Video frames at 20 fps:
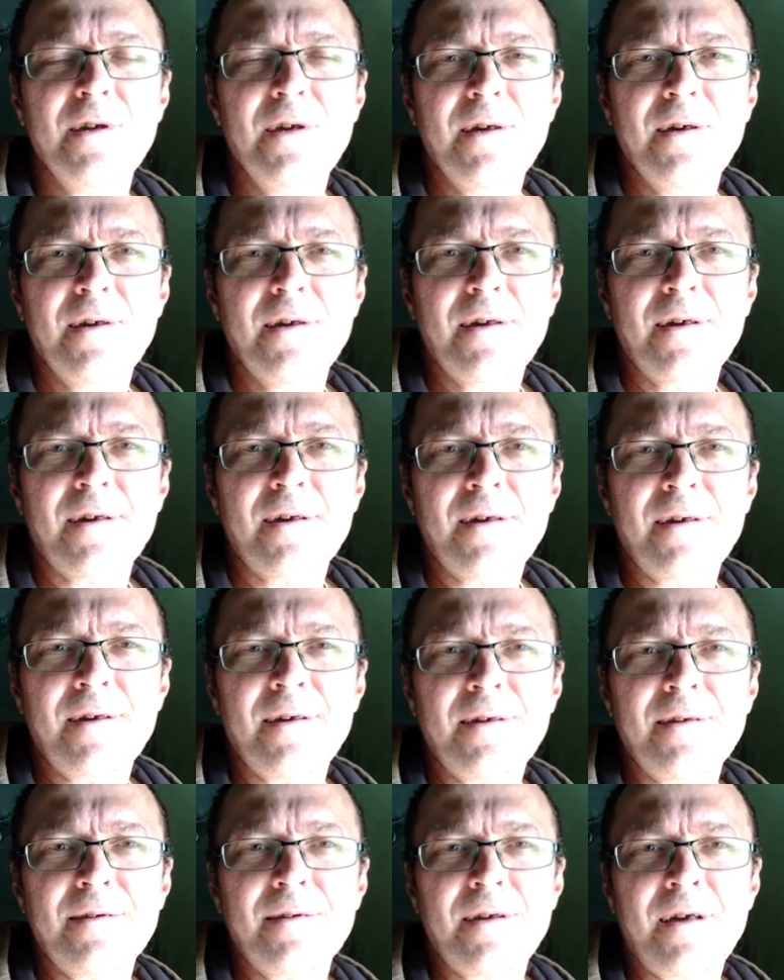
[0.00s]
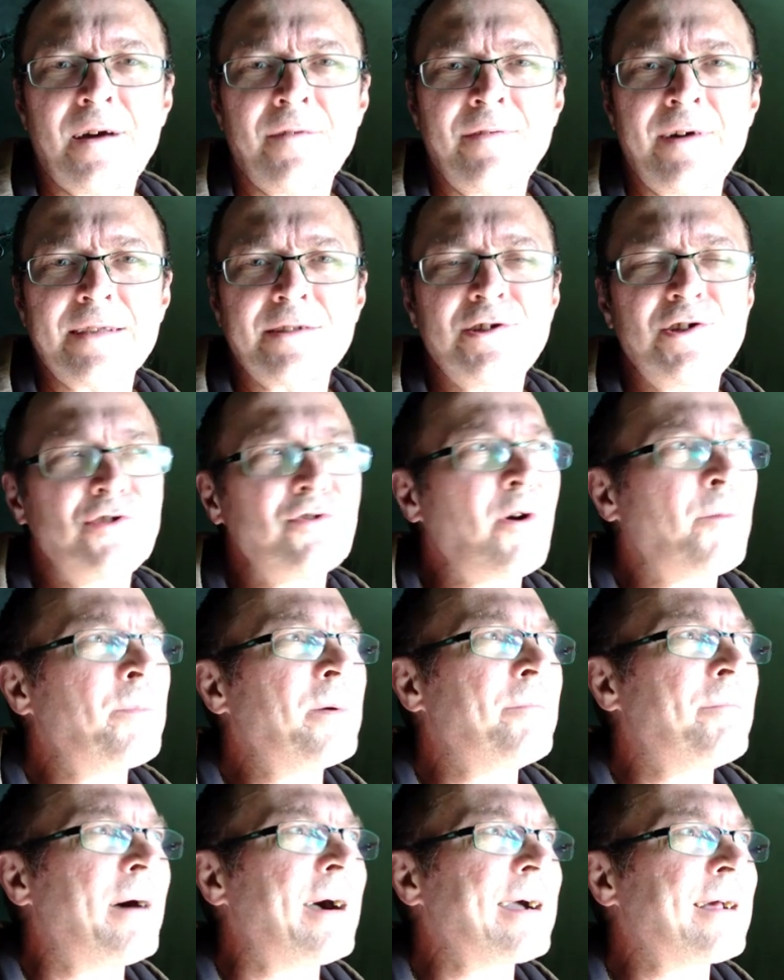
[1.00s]
I've had to drop it back a
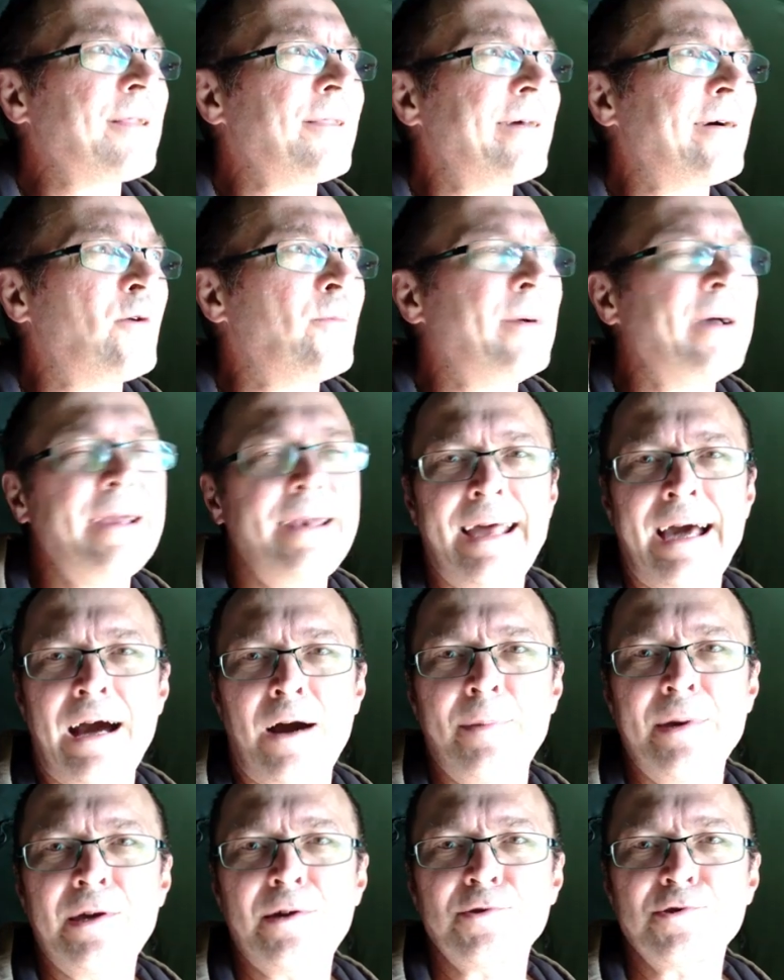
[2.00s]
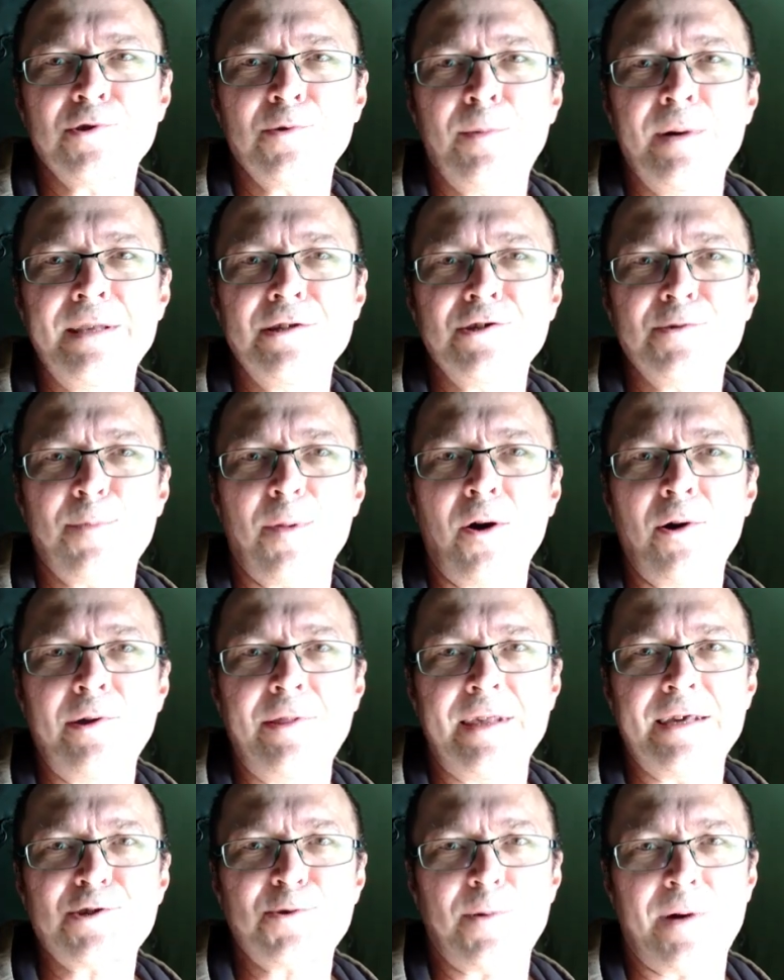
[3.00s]
little bit now because the wind's blowing this way
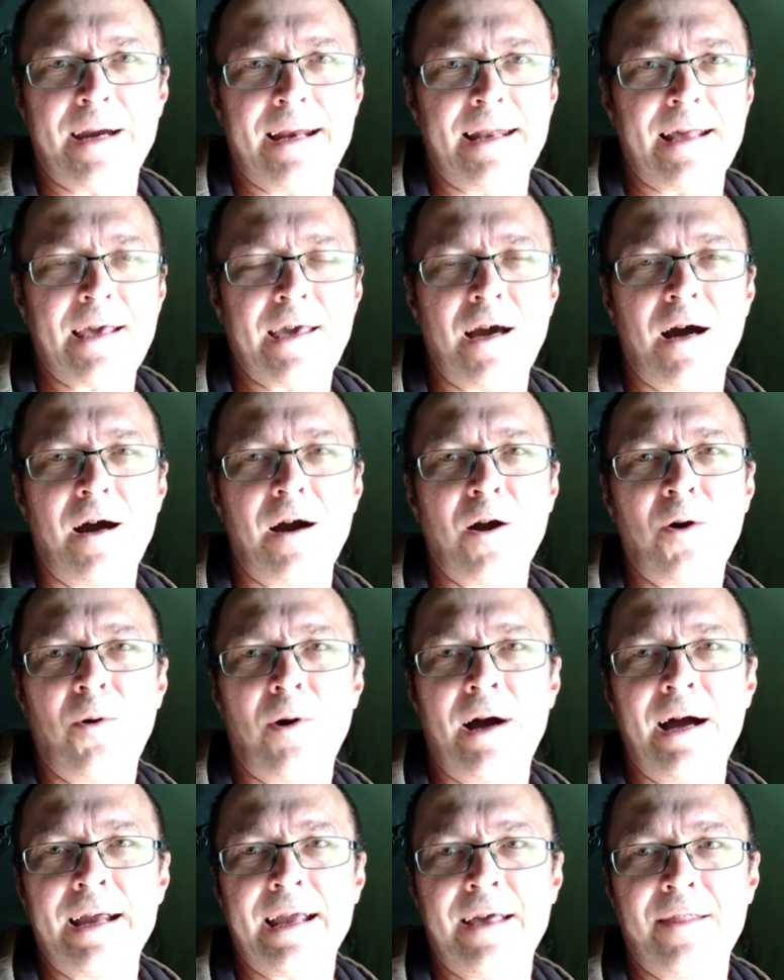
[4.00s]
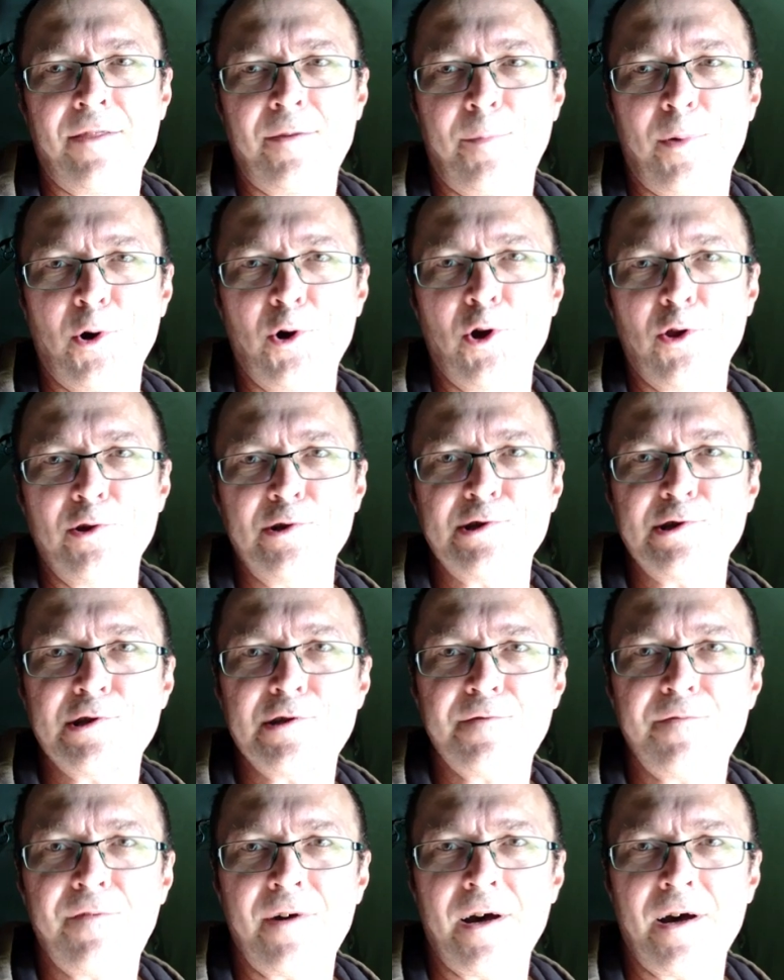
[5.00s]
and I can't quite get the boilers as far.